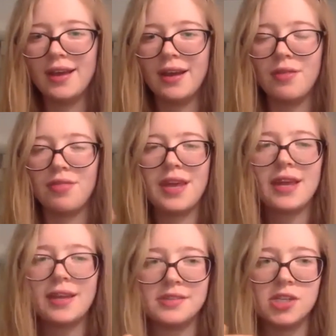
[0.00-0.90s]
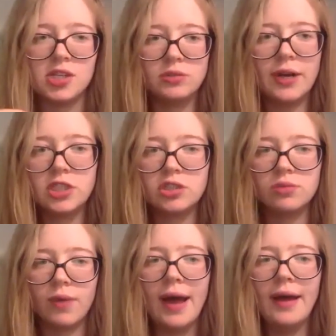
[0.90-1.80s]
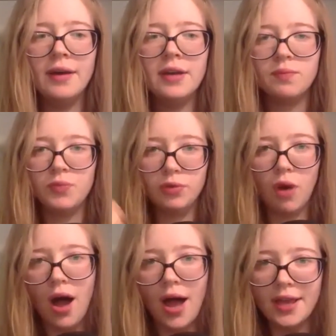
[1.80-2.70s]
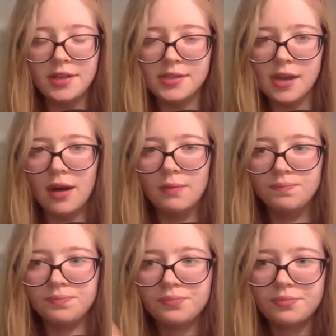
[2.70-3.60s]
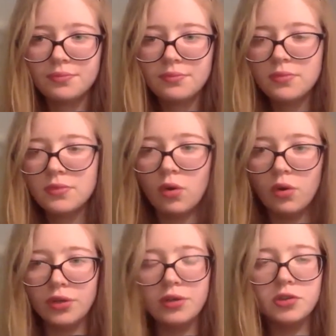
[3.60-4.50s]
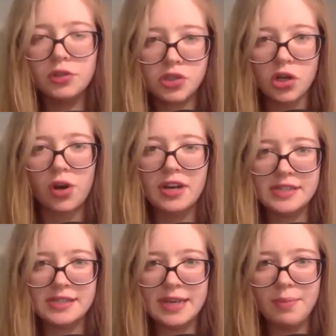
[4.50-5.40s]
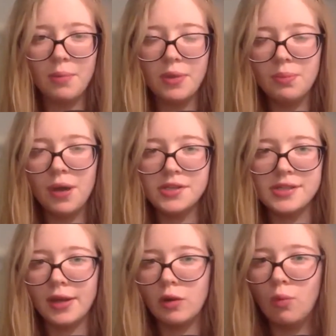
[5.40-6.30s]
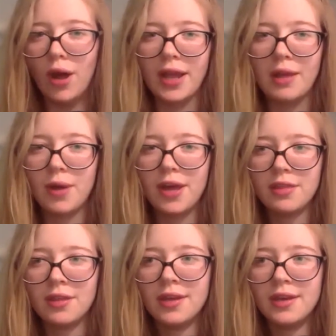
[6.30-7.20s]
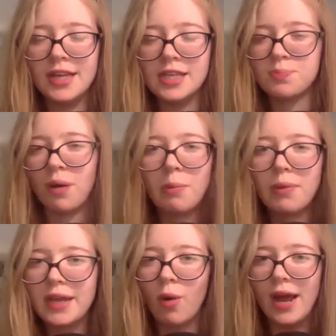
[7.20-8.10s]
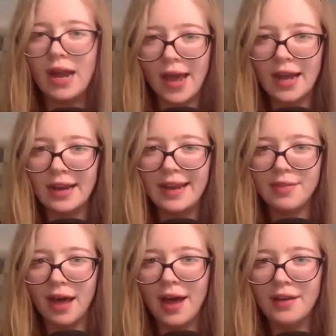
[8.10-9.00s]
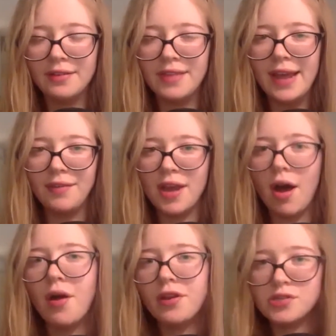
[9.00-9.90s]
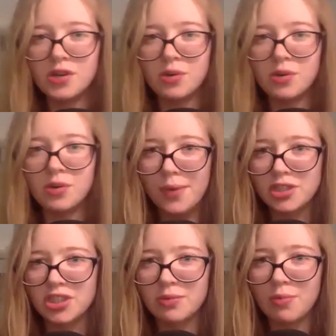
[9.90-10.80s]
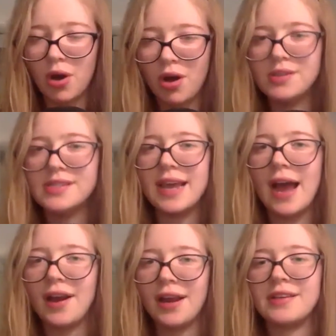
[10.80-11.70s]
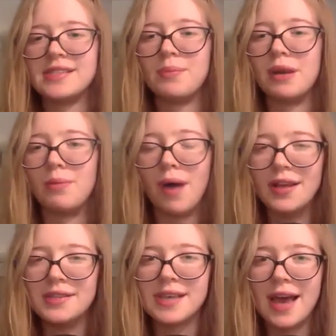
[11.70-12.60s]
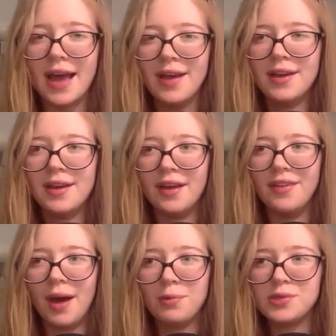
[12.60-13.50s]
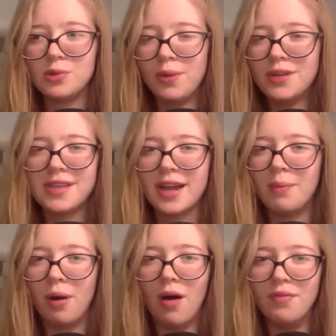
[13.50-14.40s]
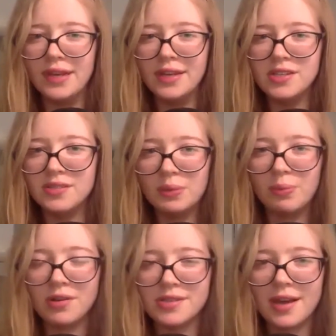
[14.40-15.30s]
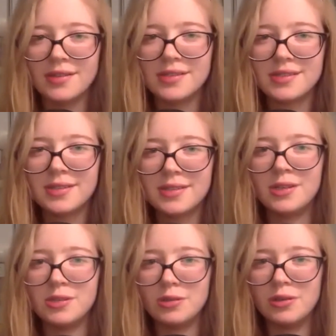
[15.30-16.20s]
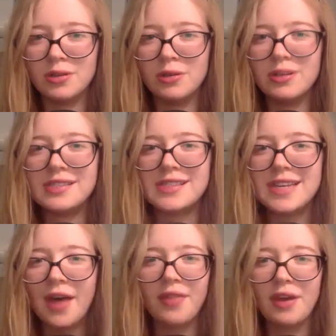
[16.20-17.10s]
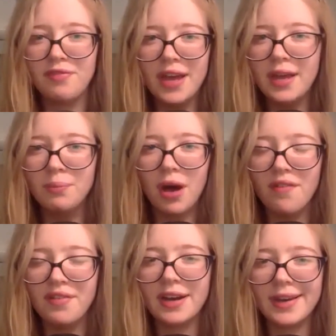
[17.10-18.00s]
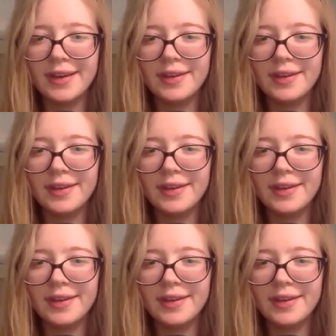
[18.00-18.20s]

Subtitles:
And I think in the situation where you hired or you took on as a team member the person that you're working with, it's probably quite likely that they understood what your mission was, they had like a similar mindset, and that was almost like a part of the interview process, because you could see that they fit in perfectly.